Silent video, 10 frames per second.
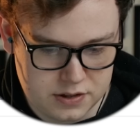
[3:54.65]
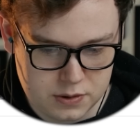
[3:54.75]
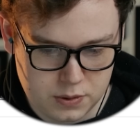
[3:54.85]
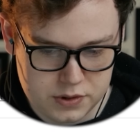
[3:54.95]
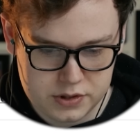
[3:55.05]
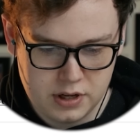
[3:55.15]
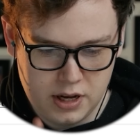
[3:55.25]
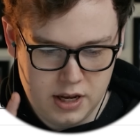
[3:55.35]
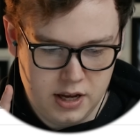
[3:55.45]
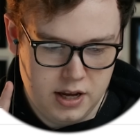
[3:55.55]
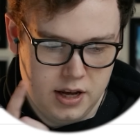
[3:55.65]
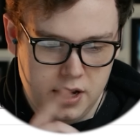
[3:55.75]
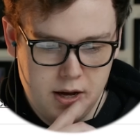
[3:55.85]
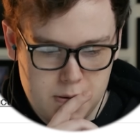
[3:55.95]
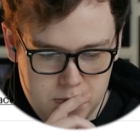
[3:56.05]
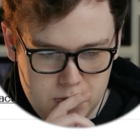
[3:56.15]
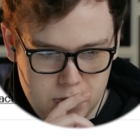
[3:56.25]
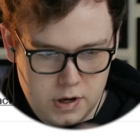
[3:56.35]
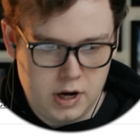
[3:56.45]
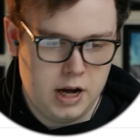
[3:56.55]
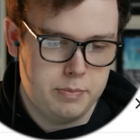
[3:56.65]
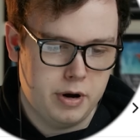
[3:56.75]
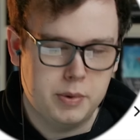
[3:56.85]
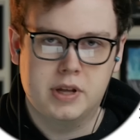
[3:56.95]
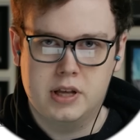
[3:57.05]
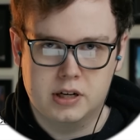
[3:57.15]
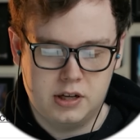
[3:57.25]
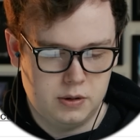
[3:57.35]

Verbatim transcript: source. I bet we can get a